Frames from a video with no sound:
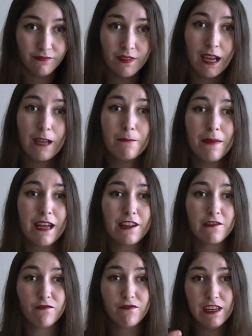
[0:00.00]
And my
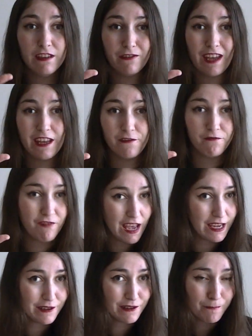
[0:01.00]
fifth and
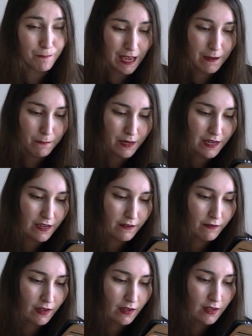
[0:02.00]
final pet
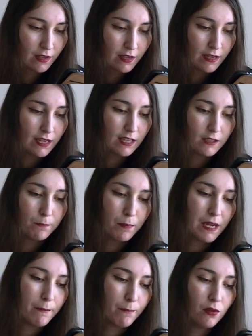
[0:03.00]
peeve is
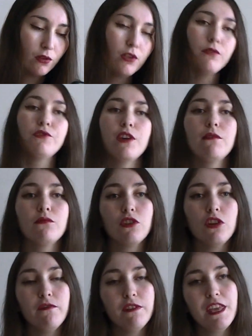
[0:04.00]
people who don't
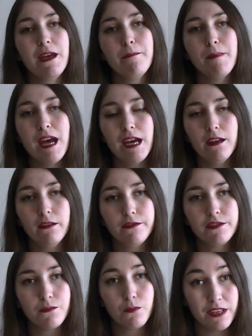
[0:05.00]
cover their
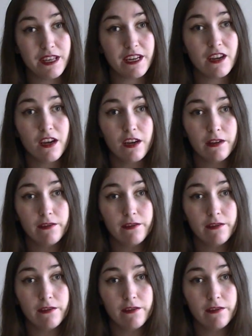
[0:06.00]
mouths when they cough.